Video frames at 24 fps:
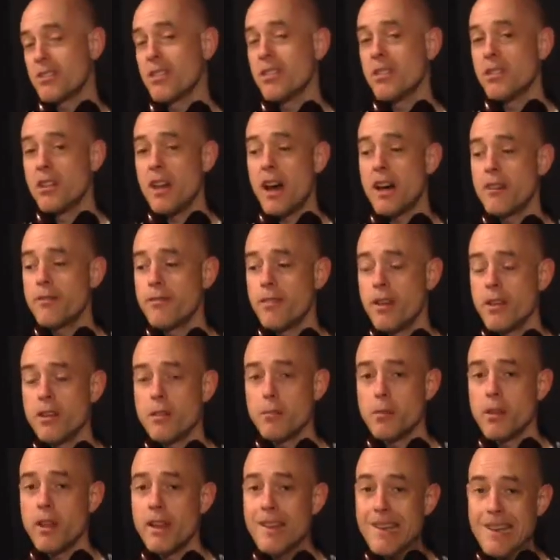It's a lot of
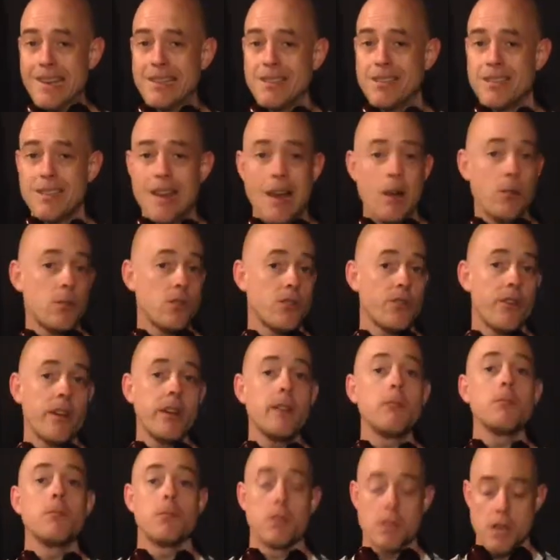fun to play and sounds
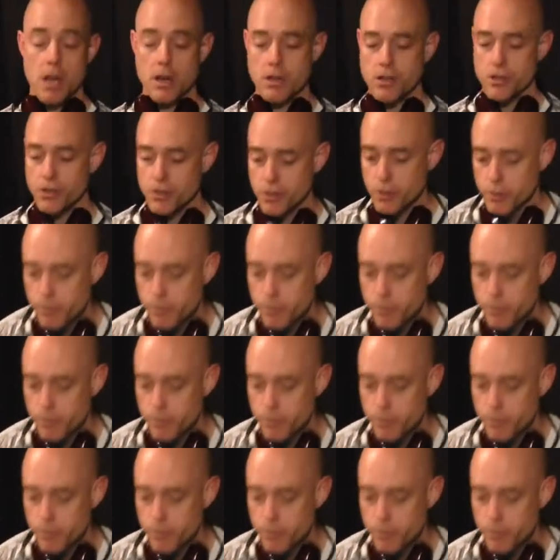great. Talk to you